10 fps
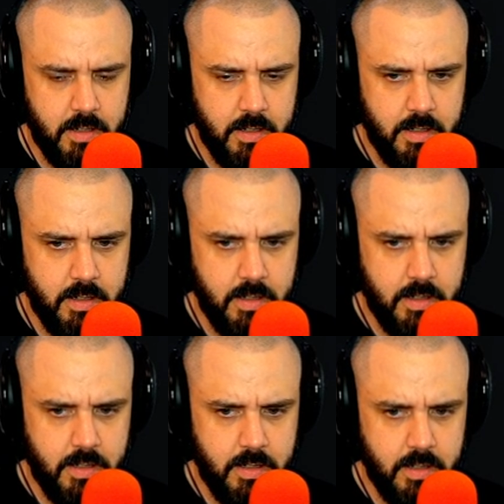Much
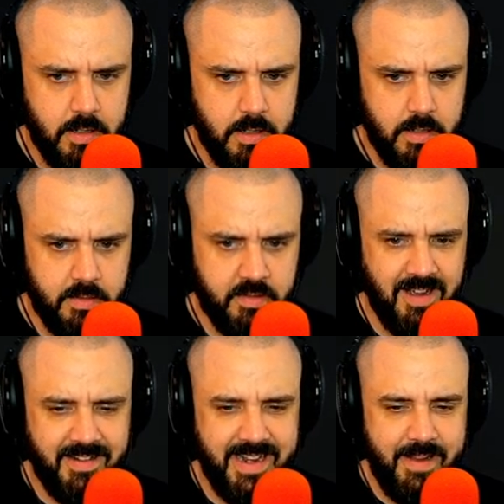better.
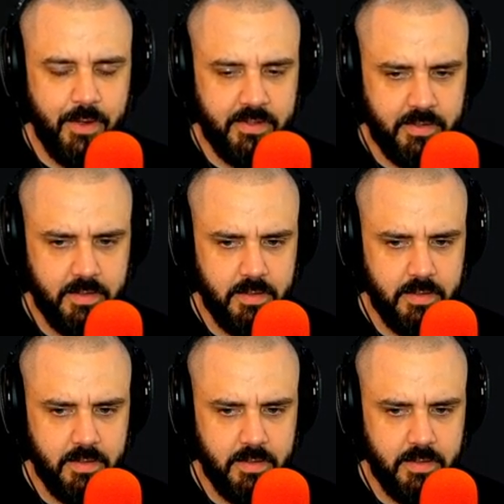Scott Davis.